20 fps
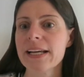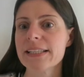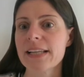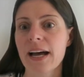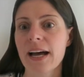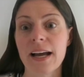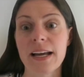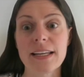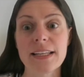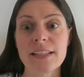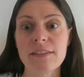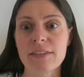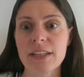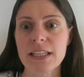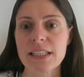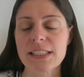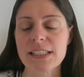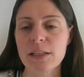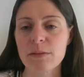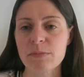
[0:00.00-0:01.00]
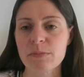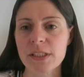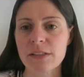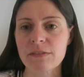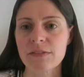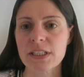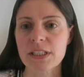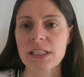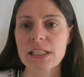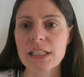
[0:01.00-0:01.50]
uh, even the tips
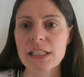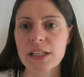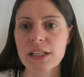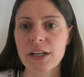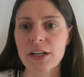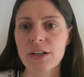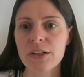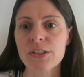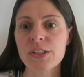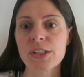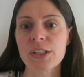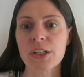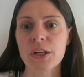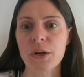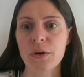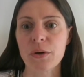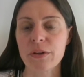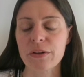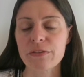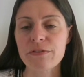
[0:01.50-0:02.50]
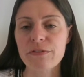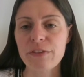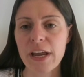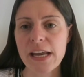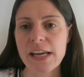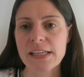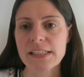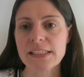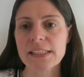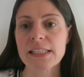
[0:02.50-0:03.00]
of the ears, you know, the
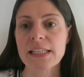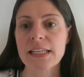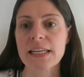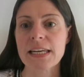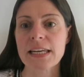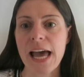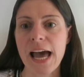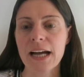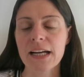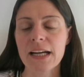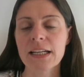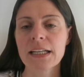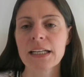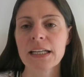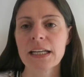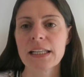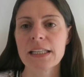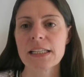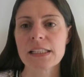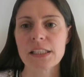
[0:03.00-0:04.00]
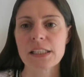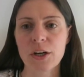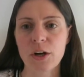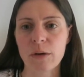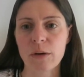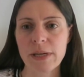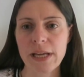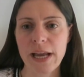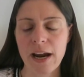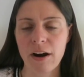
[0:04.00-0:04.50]
face, the neck, these can
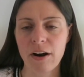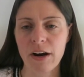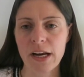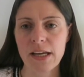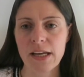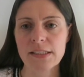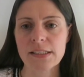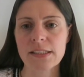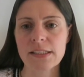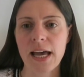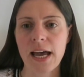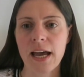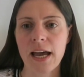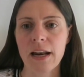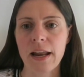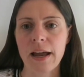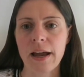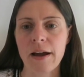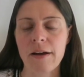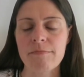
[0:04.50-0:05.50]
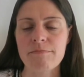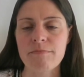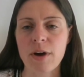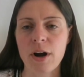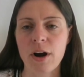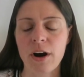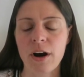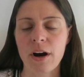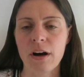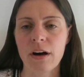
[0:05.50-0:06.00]
all be areas that um,
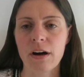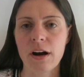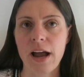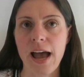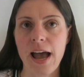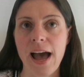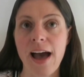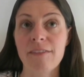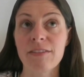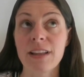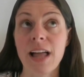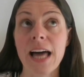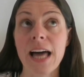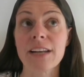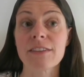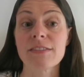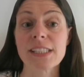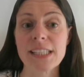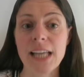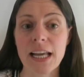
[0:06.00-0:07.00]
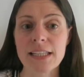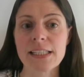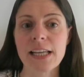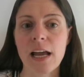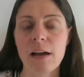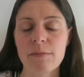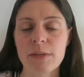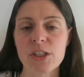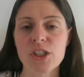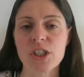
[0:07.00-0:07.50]
are, have a lot of sun
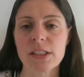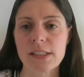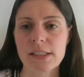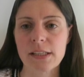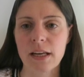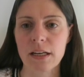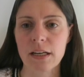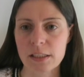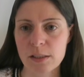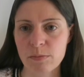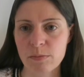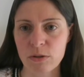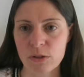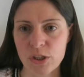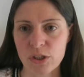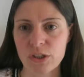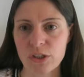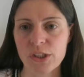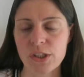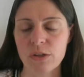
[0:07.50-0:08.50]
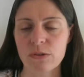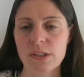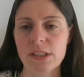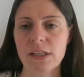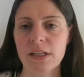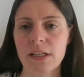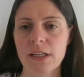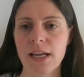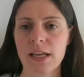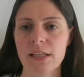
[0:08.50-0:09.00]
damage and sun exposure. So
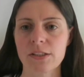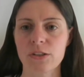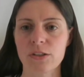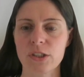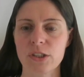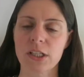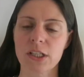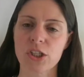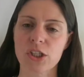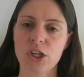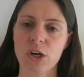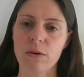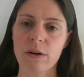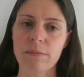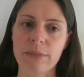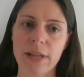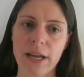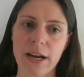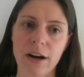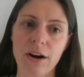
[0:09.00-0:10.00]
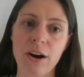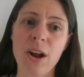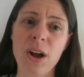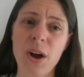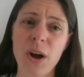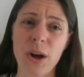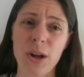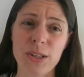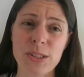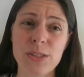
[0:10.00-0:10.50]
skin cancers can show up there.
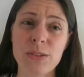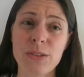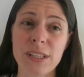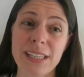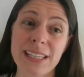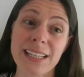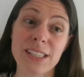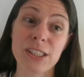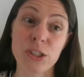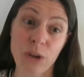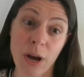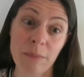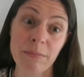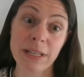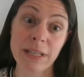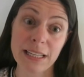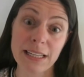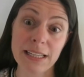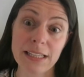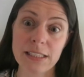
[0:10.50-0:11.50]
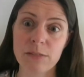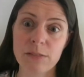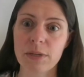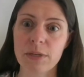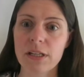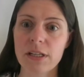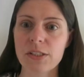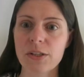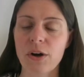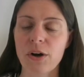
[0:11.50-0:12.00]
Also the extremities,
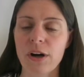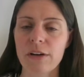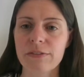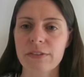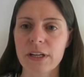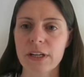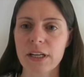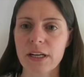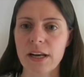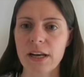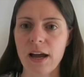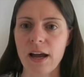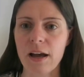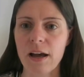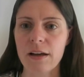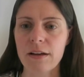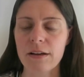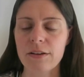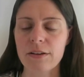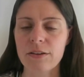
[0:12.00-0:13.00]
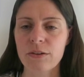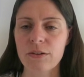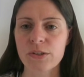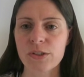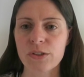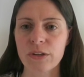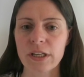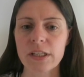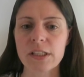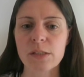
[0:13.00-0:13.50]
because often uh,
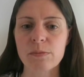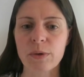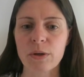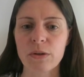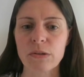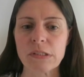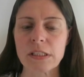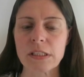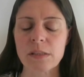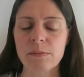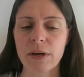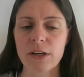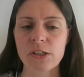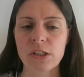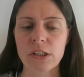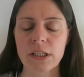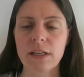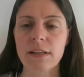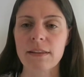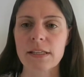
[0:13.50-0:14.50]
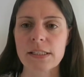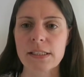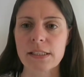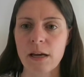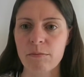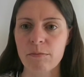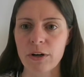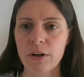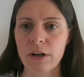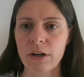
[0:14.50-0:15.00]
those are exposed, especially in the
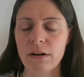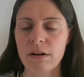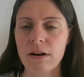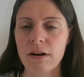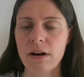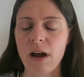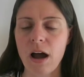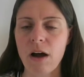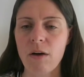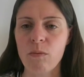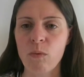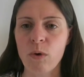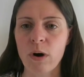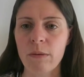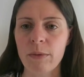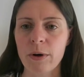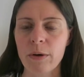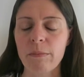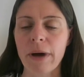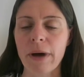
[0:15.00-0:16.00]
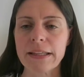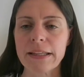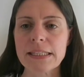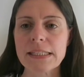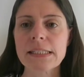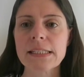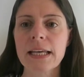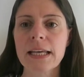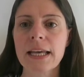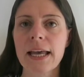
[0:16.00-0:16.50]
summer and, and warmer
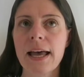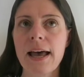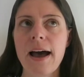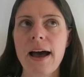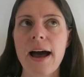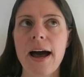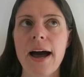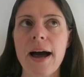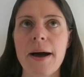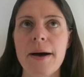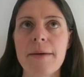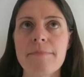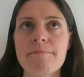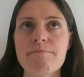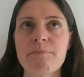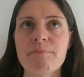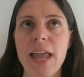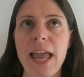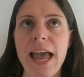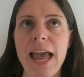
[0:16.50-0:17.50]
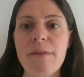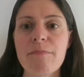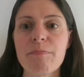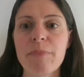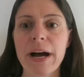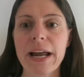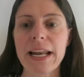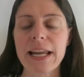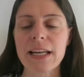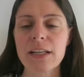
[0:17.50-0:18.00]
months. Um,
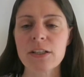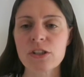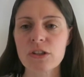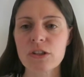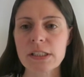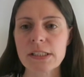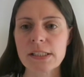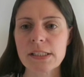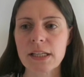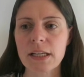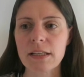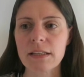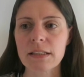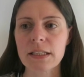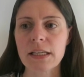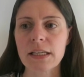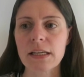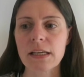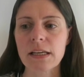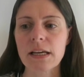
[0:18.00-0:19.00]
But interestingly,